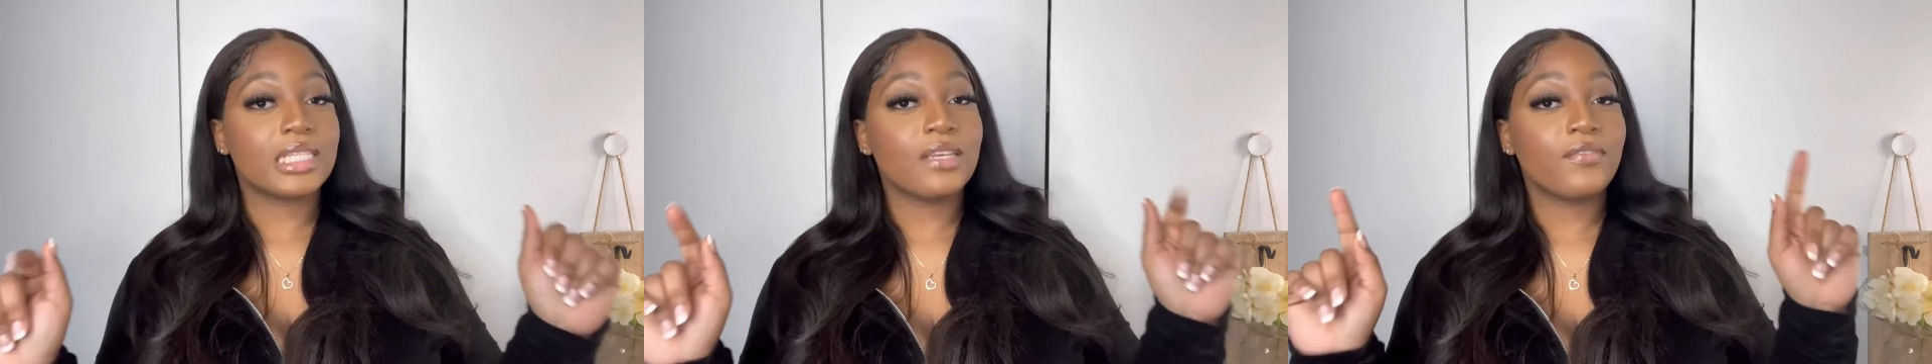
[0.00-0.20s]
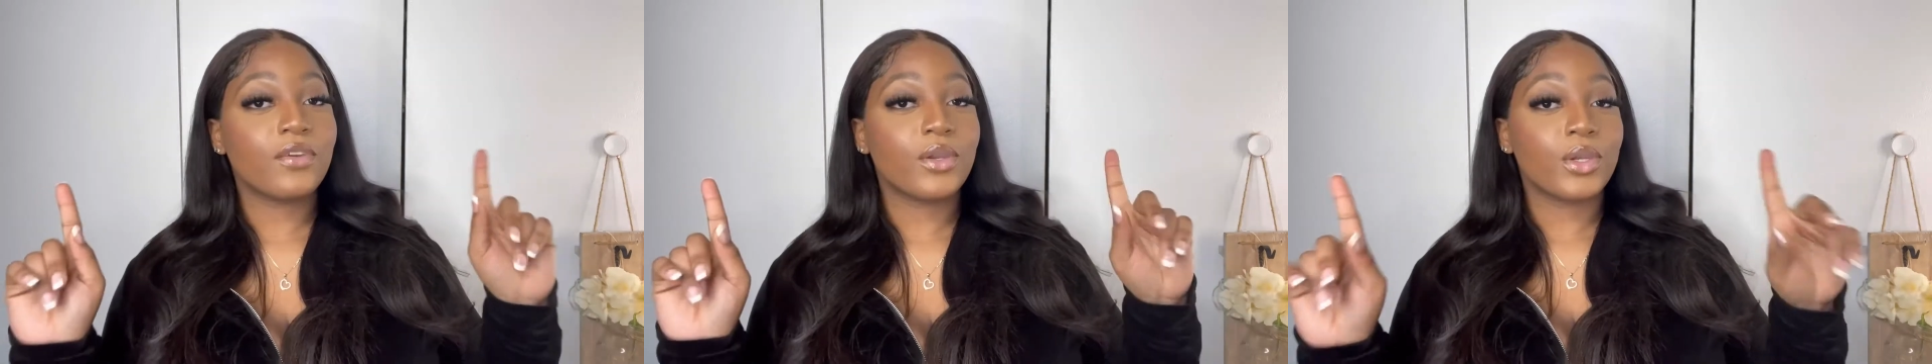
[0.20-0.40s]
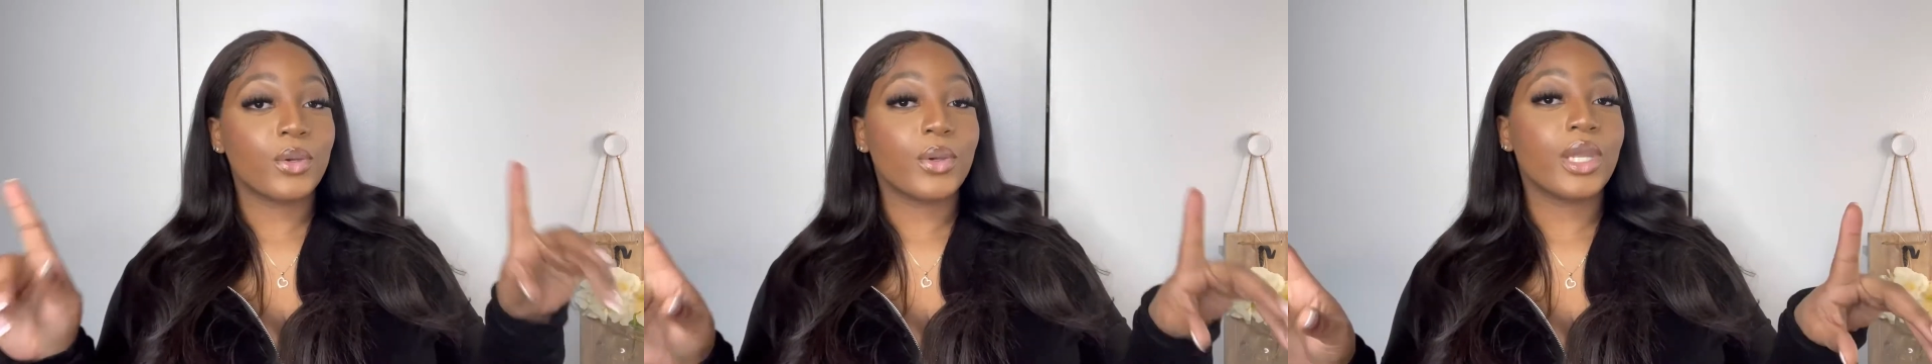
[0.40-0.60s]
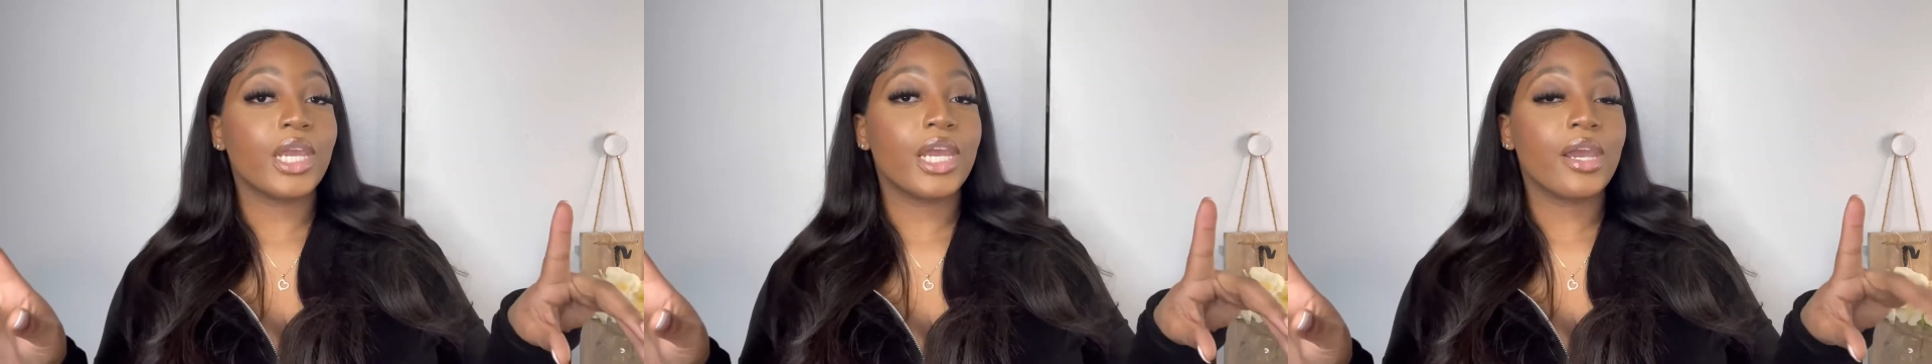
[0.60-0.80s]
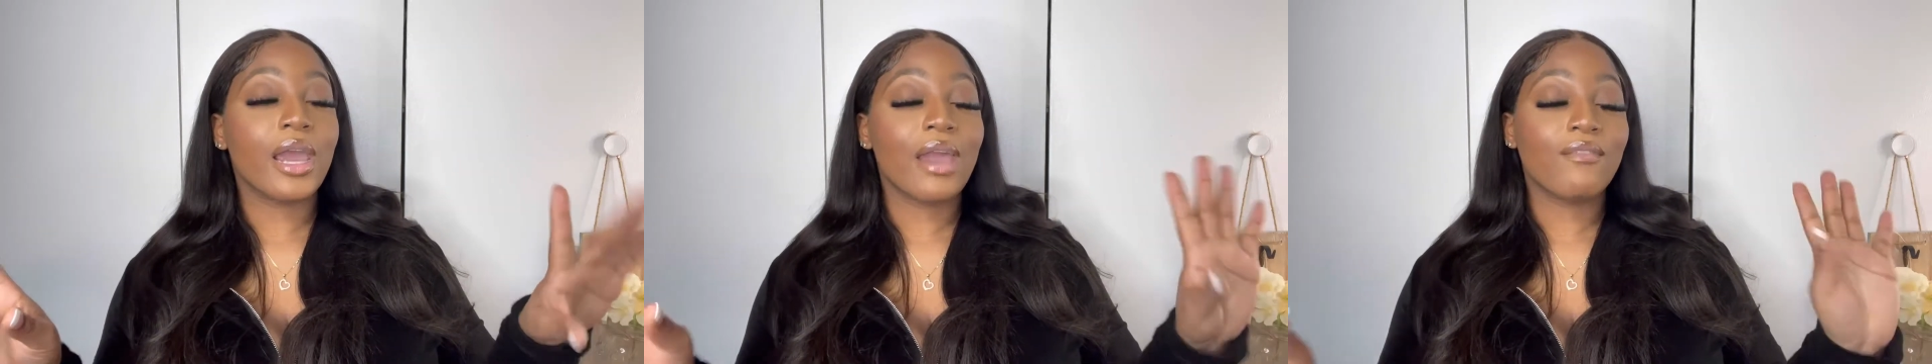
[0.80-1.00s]
If you're new
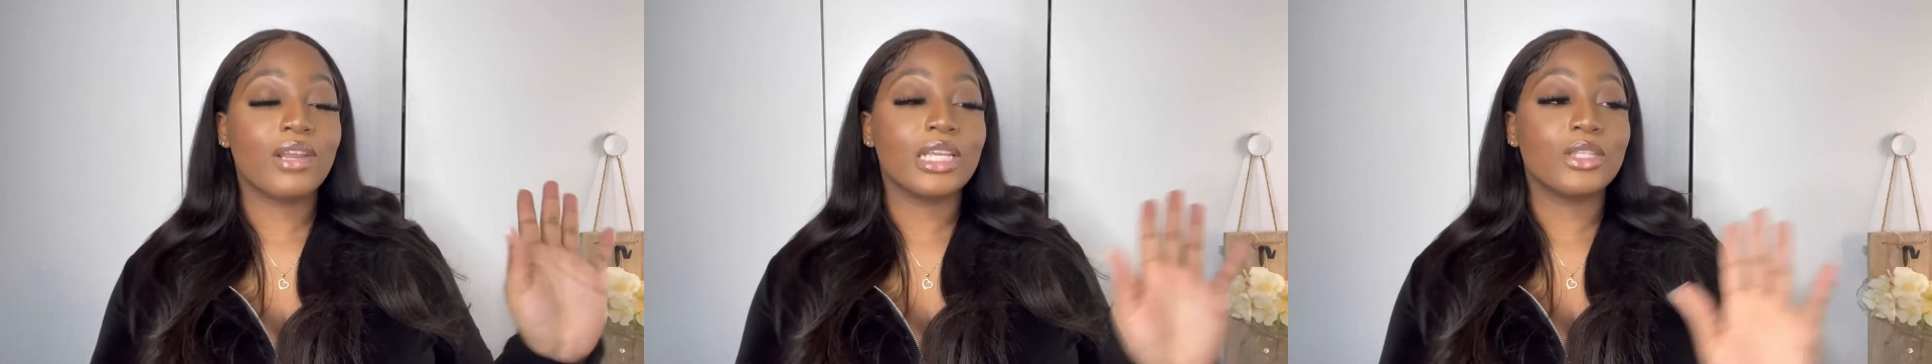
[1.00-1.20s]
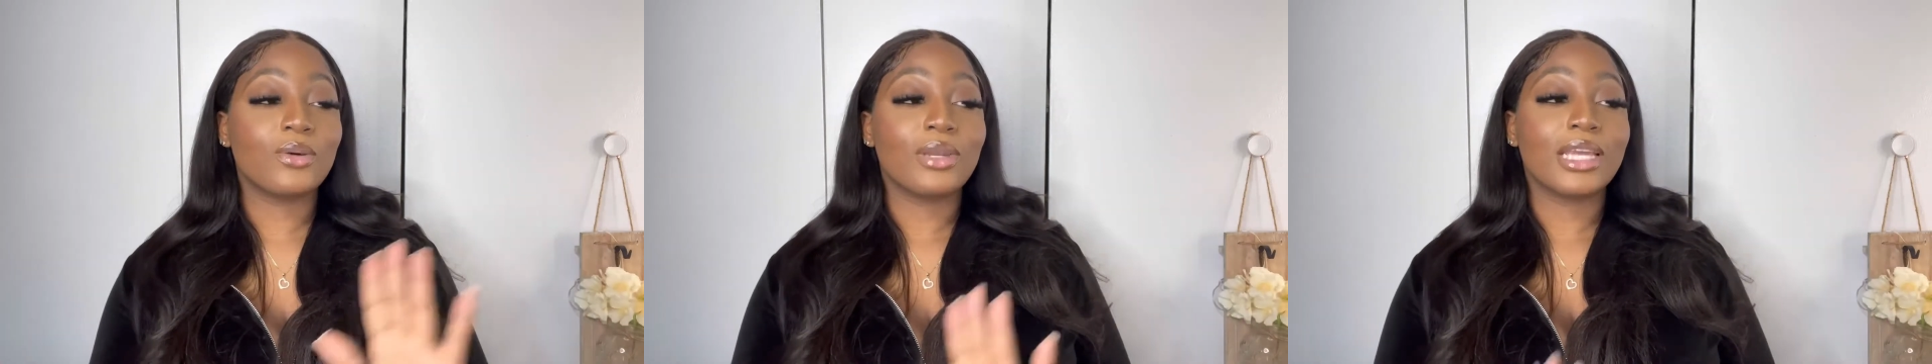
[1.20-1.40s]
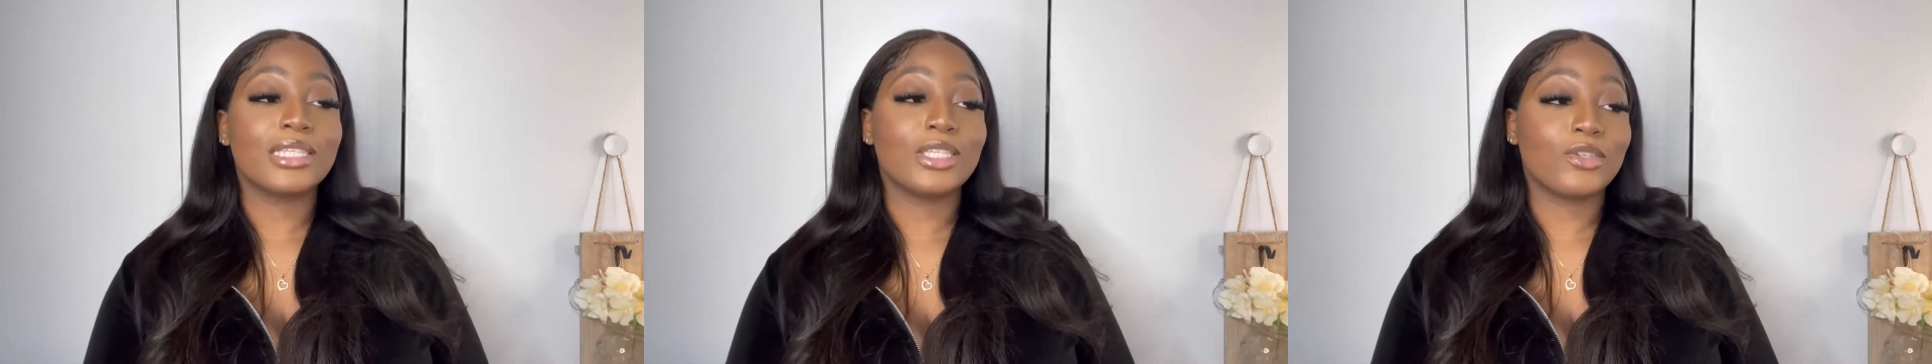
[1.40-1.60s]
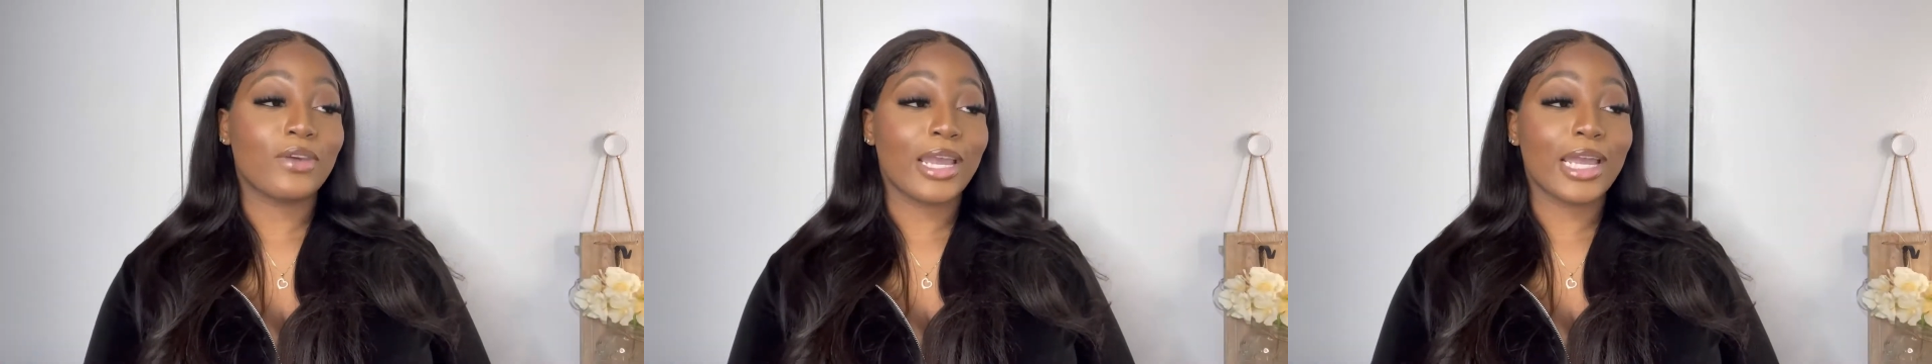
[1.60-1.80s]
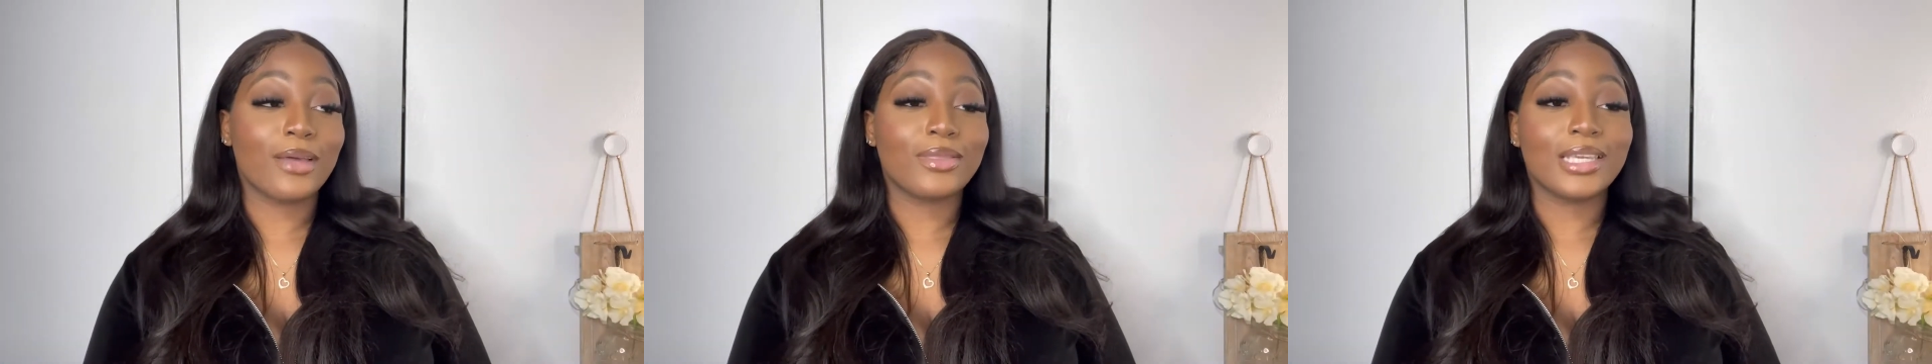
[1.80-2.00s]
here, I really don't like to
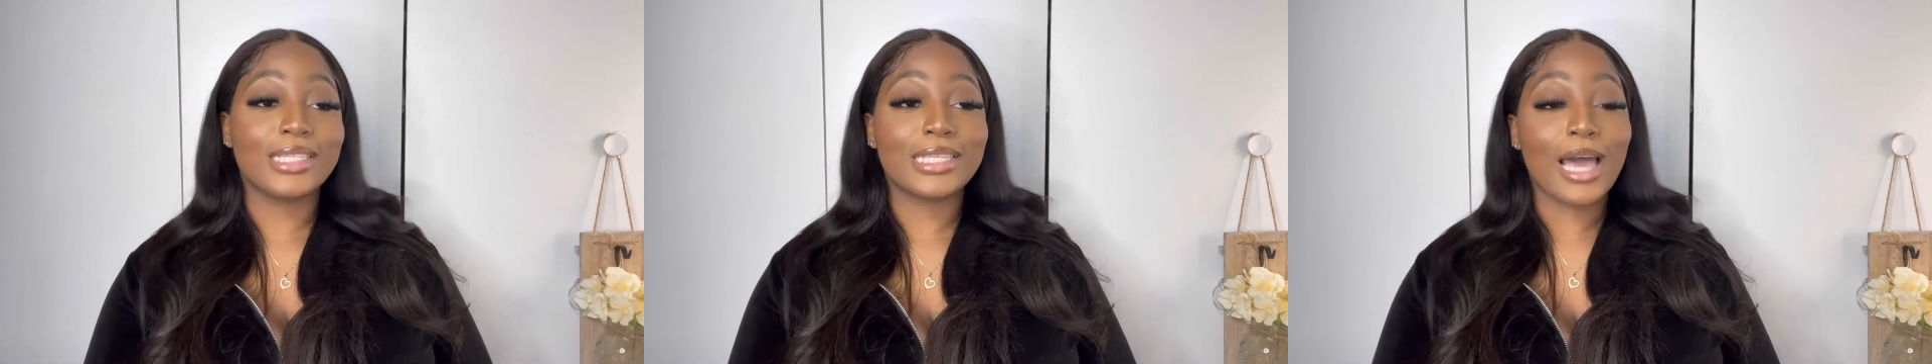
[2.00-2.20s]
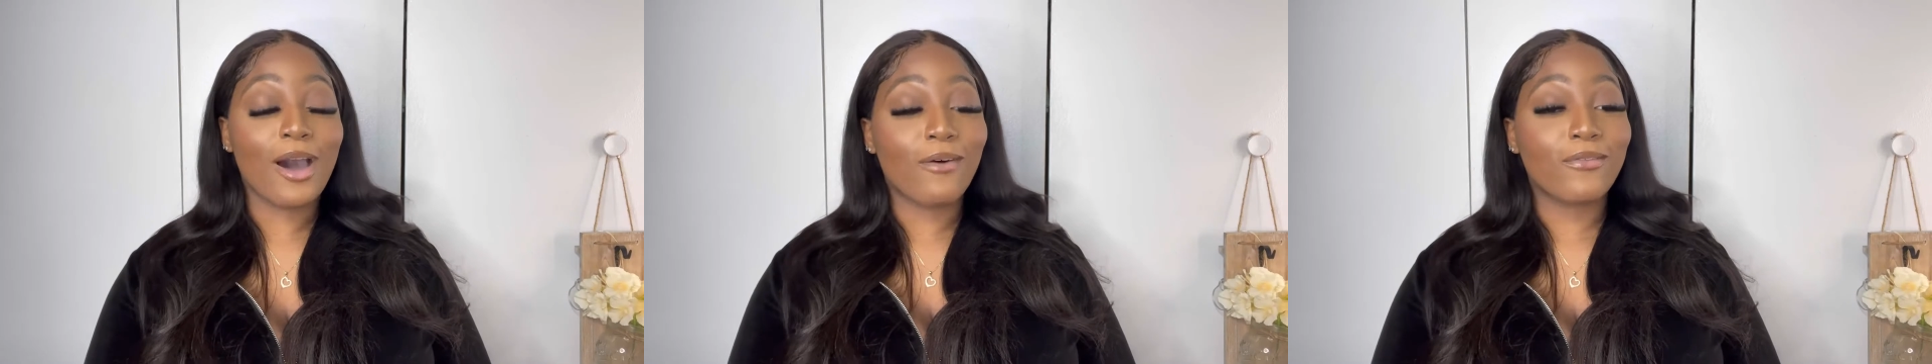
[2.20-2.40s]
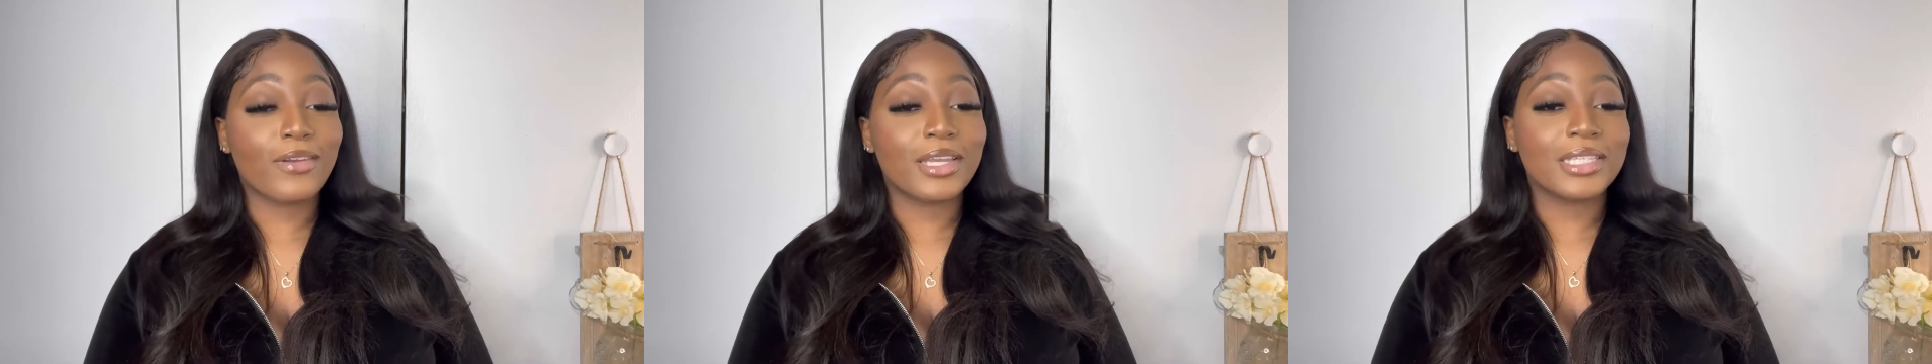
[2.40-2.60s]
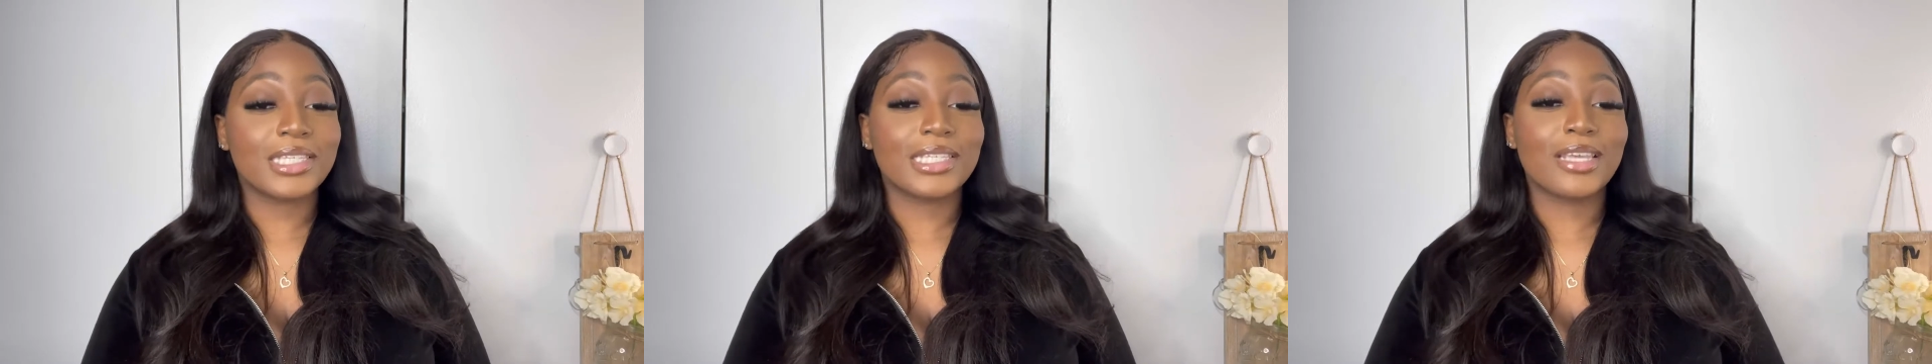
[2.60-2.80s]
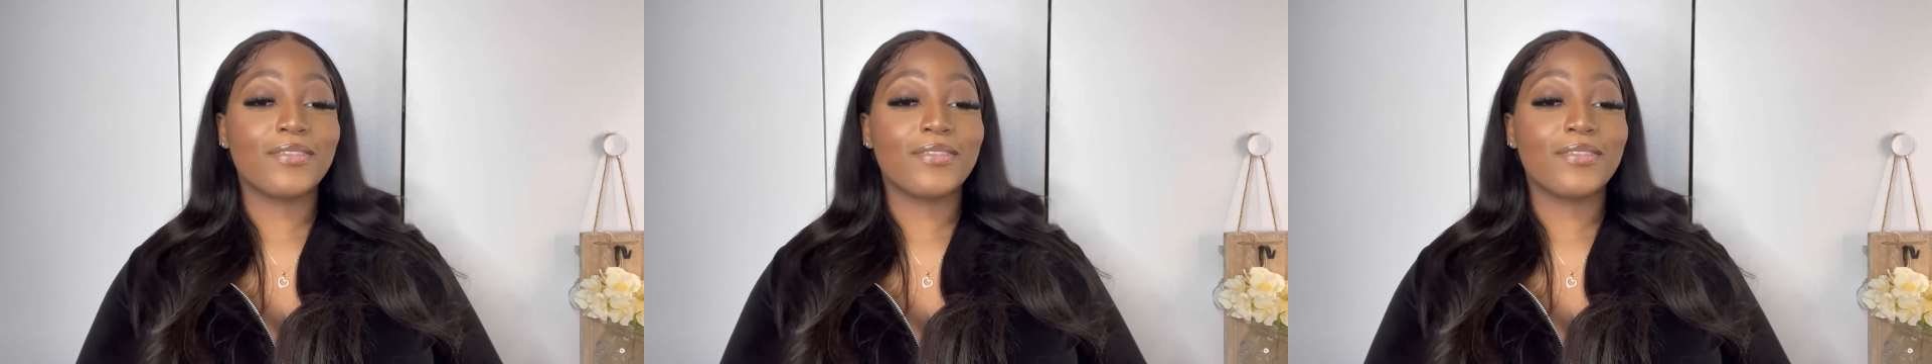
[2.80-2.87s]
drag out these outfits because I